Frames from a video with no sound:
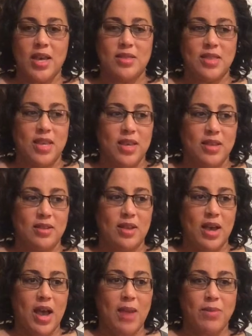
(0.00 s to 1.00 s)
then
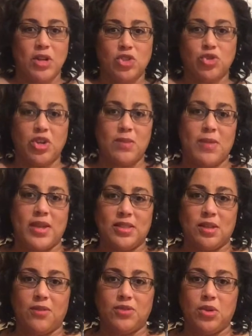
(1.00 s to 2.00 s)
I'm going to treat
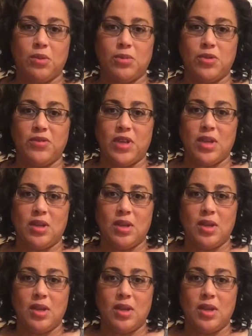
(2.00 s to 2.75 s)
myself to a movie.